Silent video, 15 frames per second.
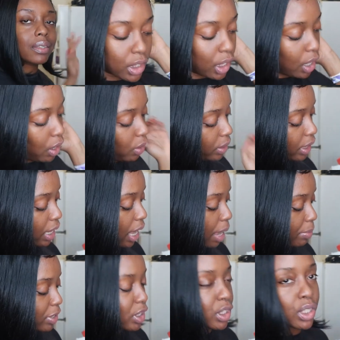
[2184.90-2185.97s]
so yeah
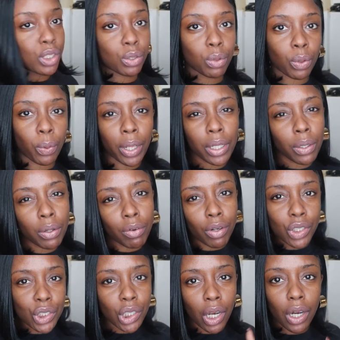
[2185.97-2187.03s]
i'm gonna just do a quick little
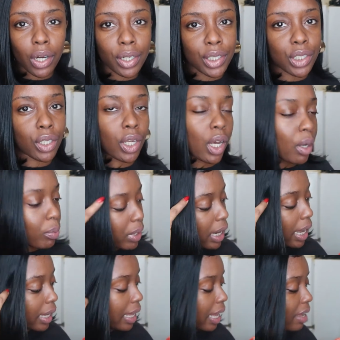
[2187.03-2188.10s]
grocery haul and show y'all what
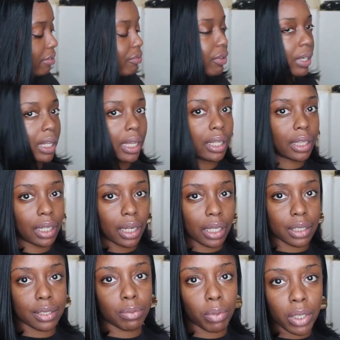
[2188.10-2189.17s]
i got for like the
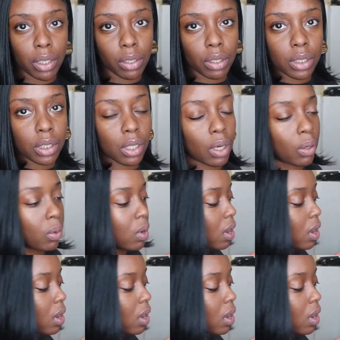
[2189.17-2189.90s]
next week or so